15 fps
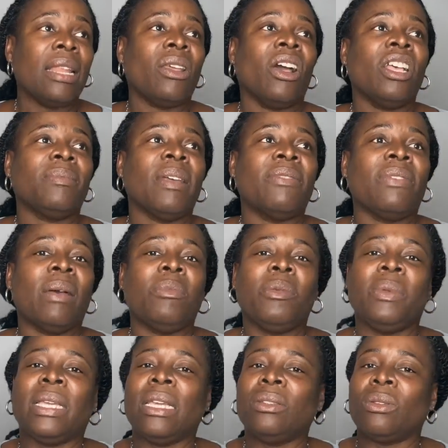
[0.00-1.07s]
Then the husband
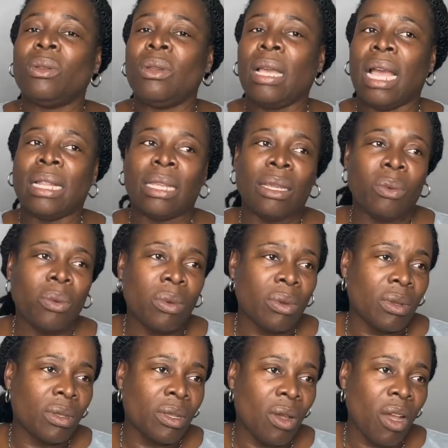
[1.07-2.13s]
family begins to look at
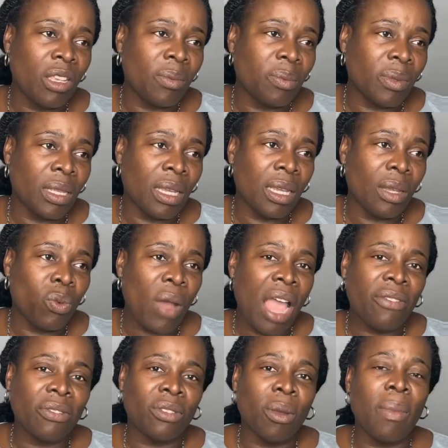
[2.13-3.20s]
the
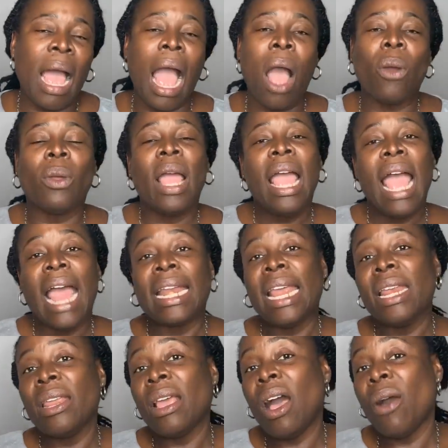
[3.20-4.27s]
wife somehow,
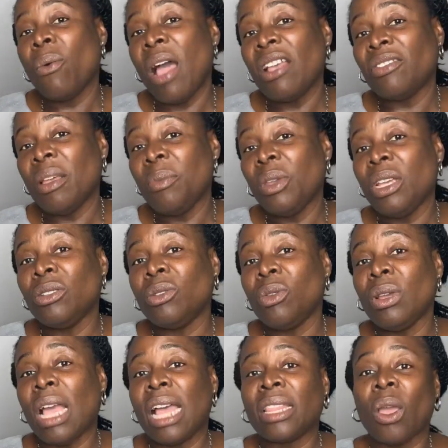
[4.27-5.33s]
and then the wife family begins
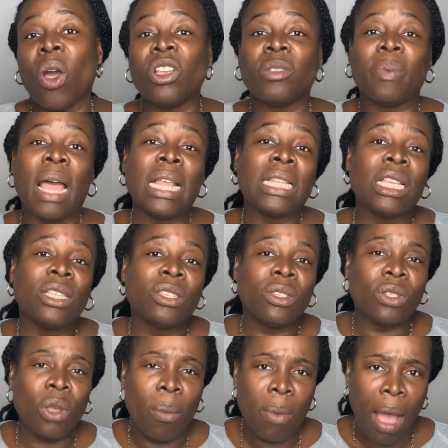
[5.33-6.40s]
to look at the husband
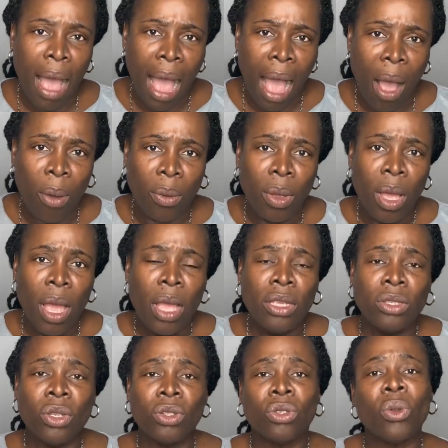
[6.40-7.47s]
somehow.
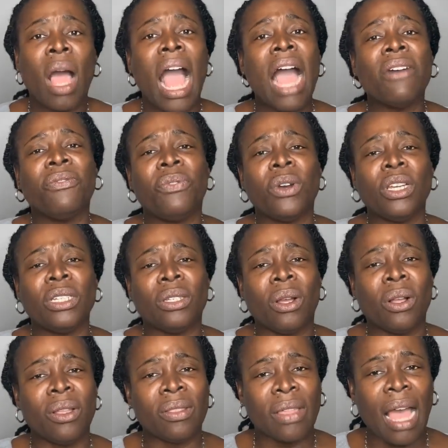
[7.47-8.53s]
So to
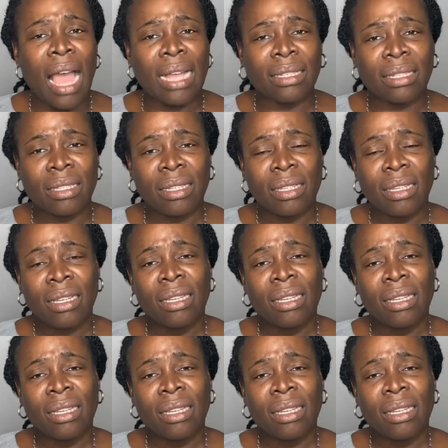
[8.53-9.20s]
avoid all that,